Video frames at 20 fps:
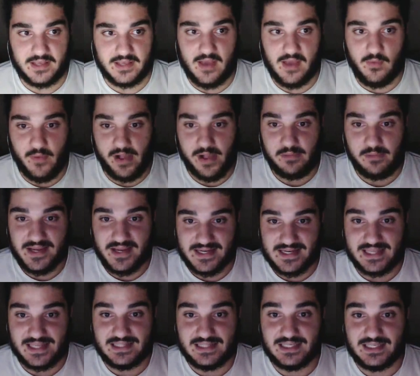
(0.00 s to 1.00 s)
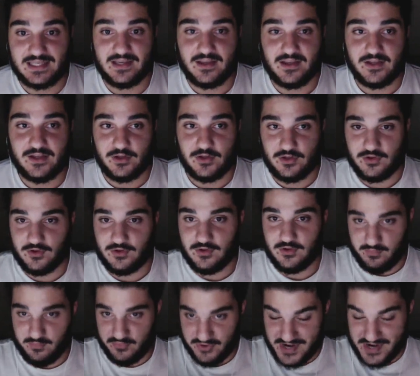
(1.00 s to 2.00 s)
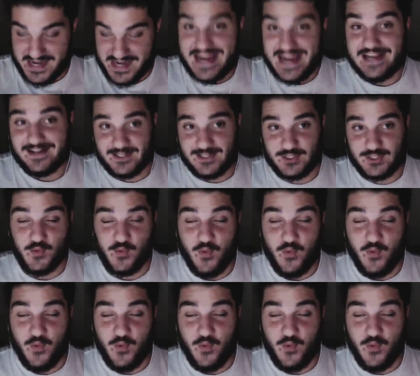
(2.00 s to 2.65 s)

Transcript: Yeah, Welbeck nearly predicts